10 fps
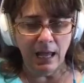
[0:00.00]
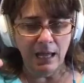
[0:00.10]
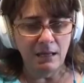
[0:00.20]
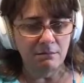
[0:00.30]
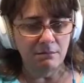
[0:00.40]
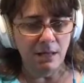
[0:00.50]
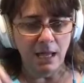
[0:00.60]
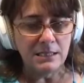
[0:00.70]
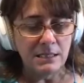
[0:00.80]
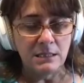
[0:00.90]
I
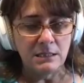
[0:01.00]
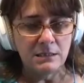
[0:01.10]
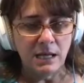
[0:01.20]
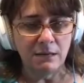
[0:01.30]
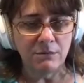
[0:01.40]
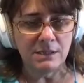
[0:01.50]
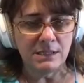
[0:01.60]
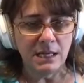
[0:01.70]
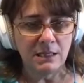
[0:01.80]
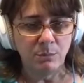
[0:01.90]
I didn't. I would
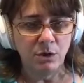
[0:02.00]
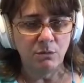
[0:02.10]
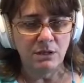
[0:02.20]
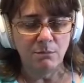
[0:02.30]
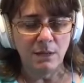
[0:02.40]
stay in the pew with him,